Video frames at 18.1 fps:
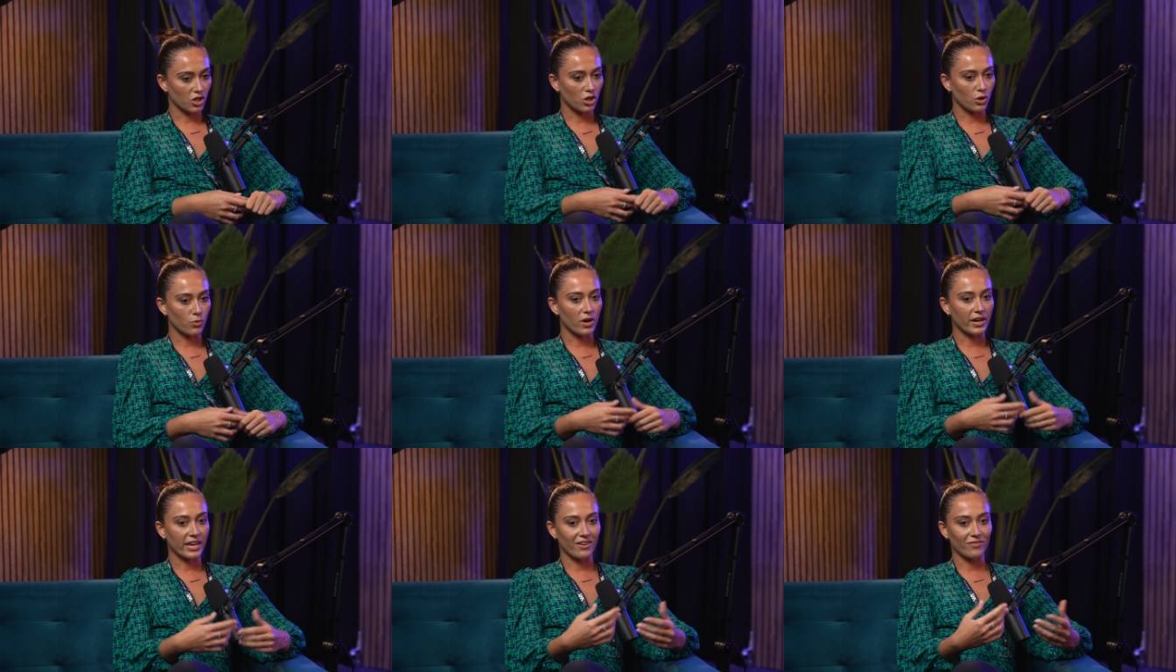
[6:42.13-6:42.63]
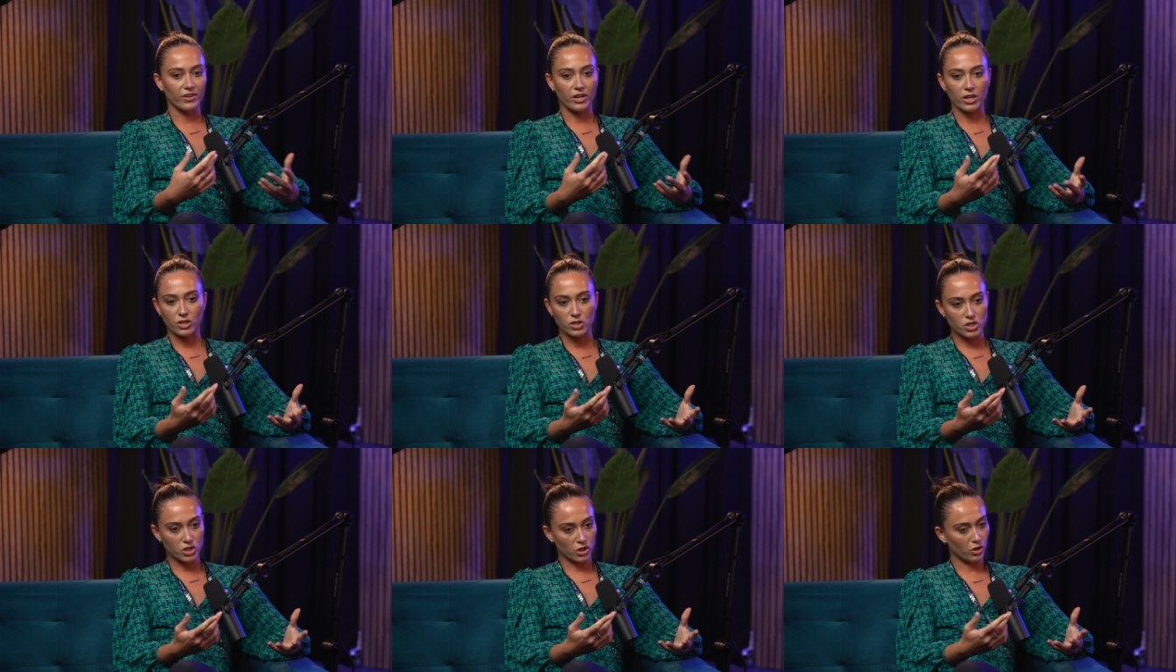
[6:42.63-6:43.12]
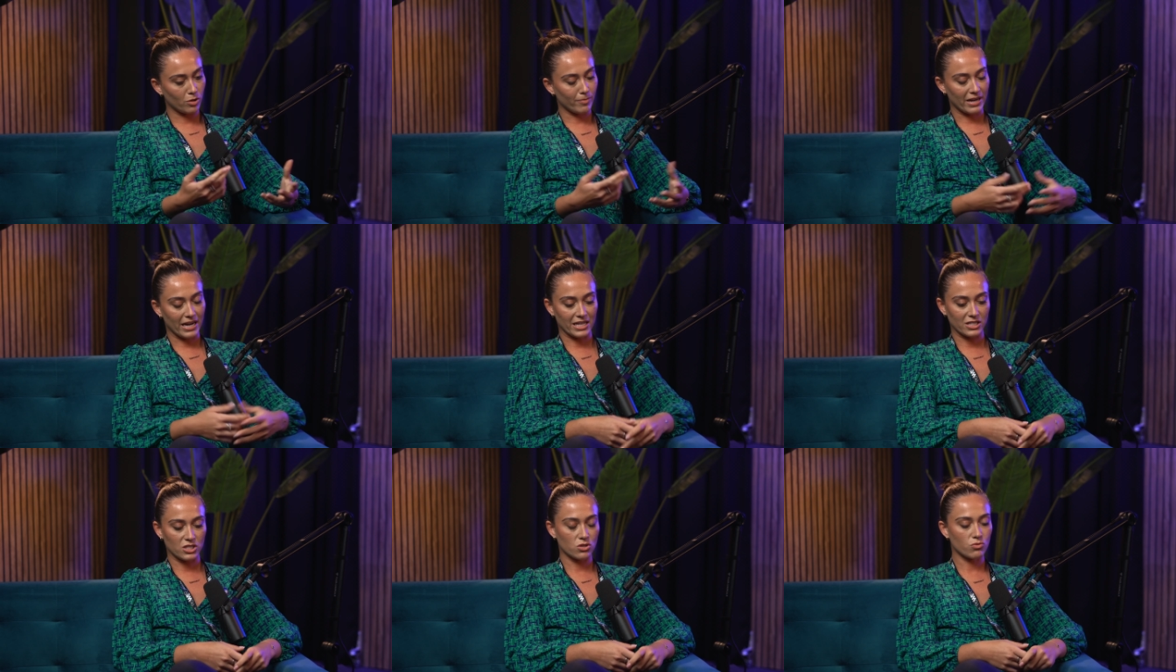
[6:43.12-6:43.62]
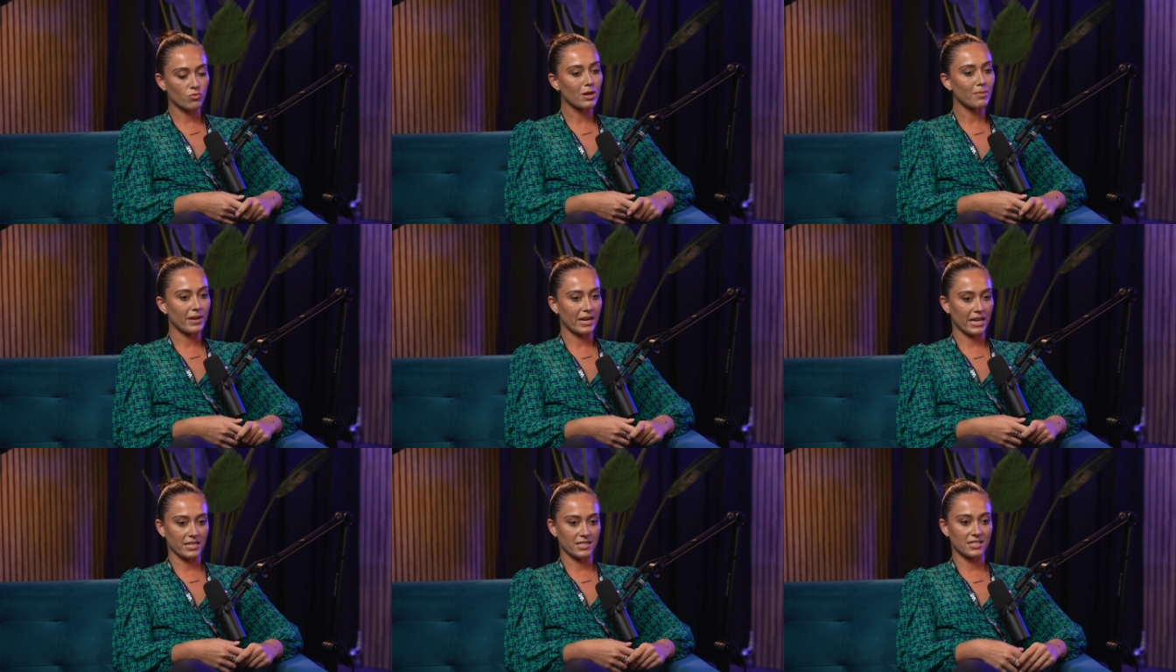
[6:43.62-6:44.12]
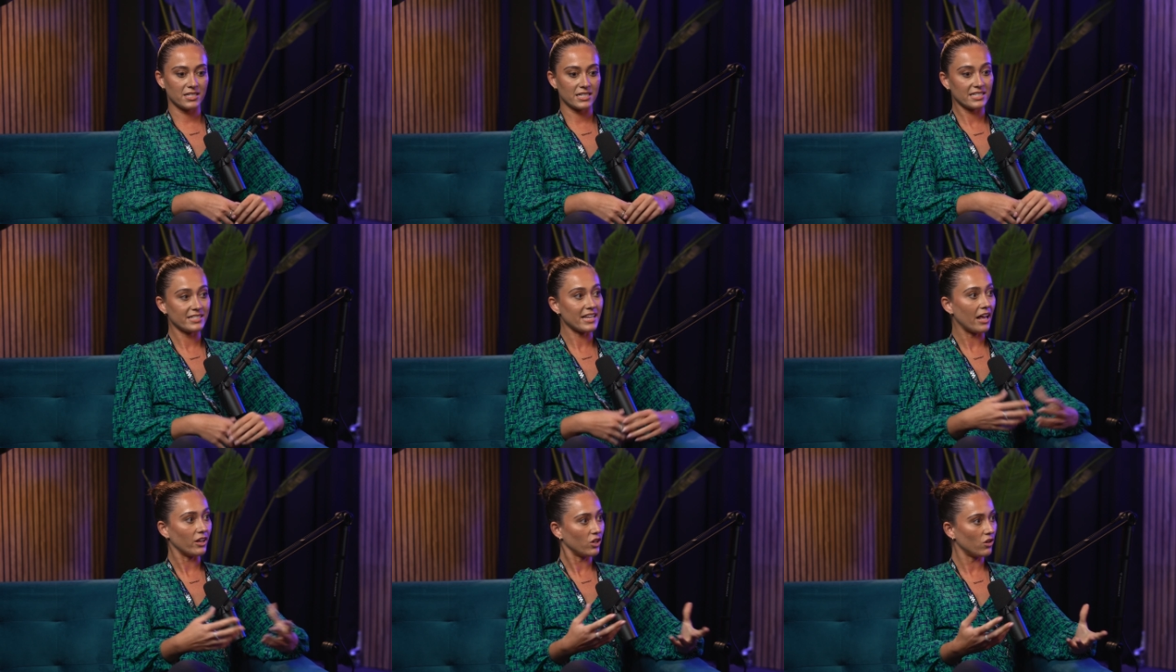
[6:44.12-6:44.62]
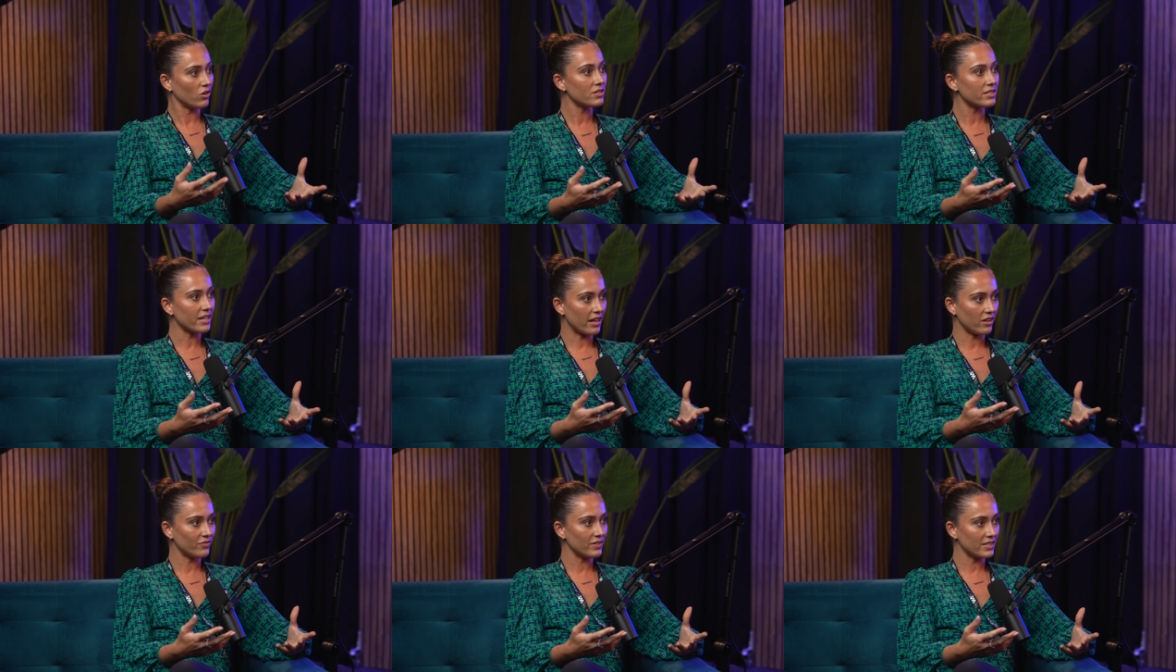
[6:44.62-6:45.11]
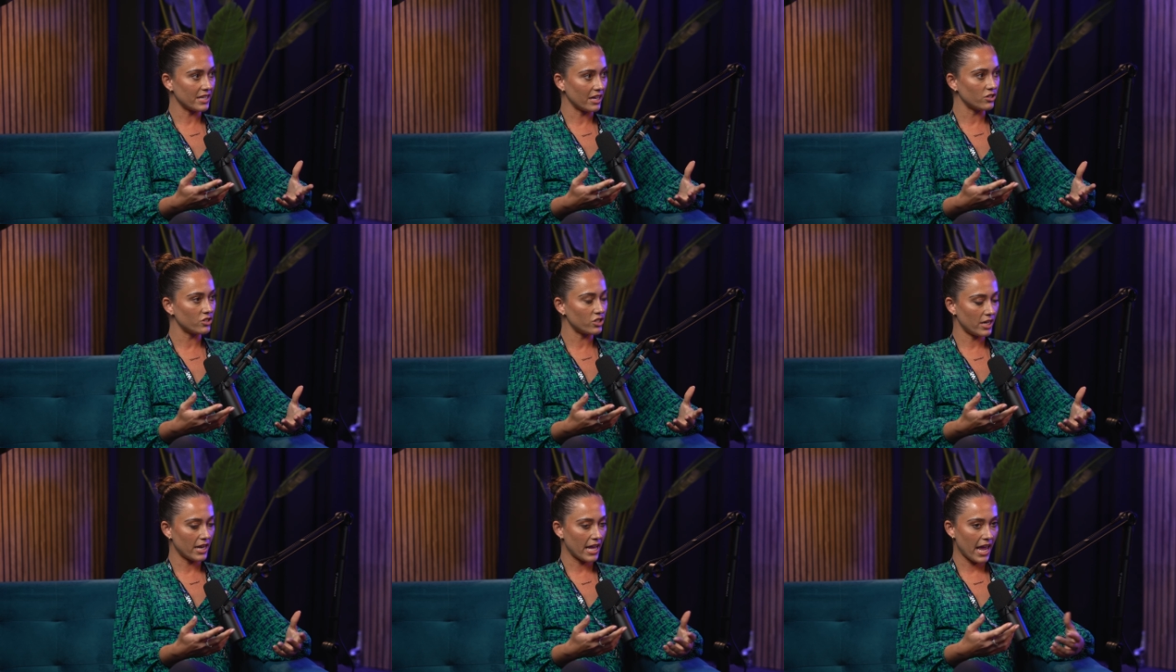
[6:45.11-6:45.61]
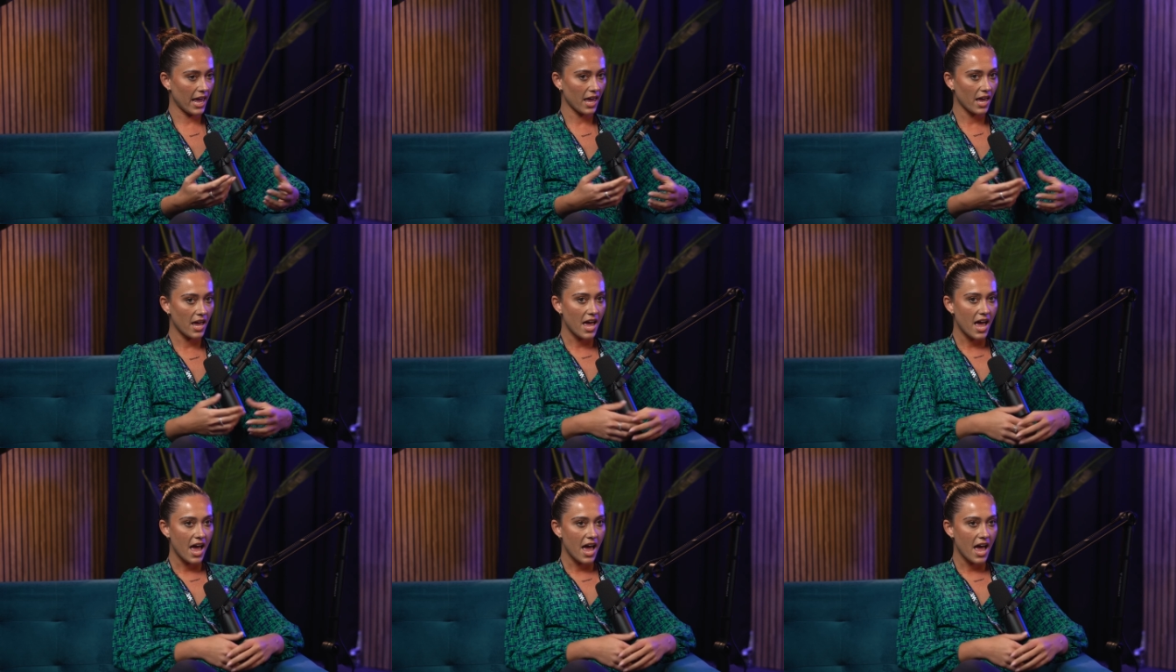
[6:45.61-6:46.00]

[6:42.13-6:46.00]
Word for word: you are given two minutes, three minutes to sell yourself essentially.